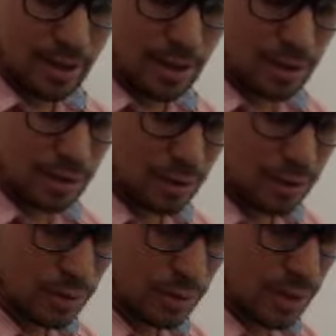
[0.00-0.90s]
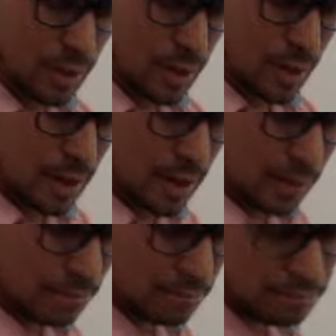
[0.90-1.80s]
also, uh,
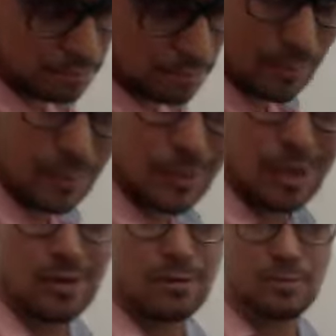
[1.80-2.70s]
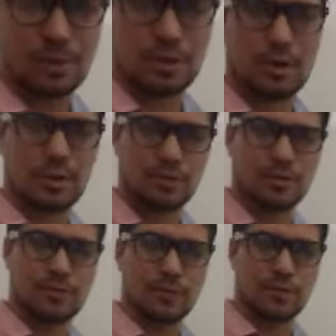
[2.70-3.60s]
just a little extra
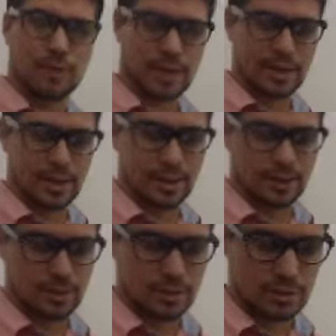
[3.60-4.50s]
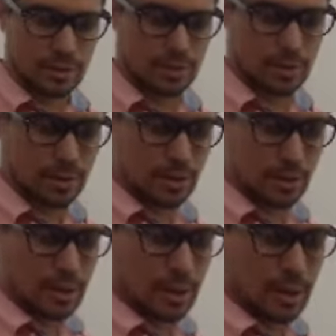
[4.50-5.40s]
if you don't quite get it the first time.
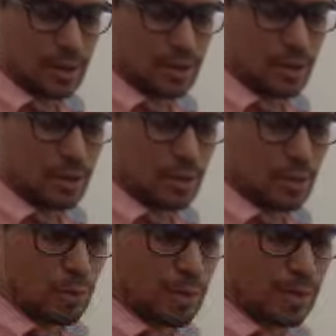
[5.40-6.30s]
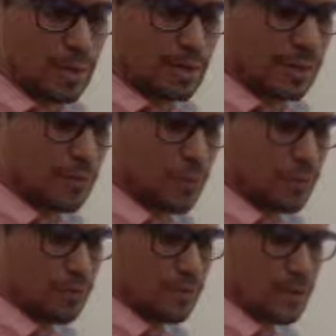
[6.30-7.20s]
So number one is
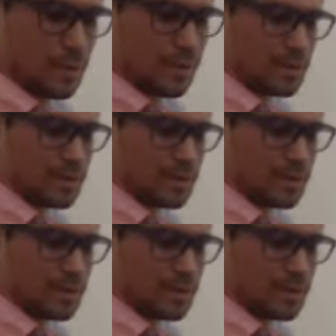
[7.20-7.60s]
4/5.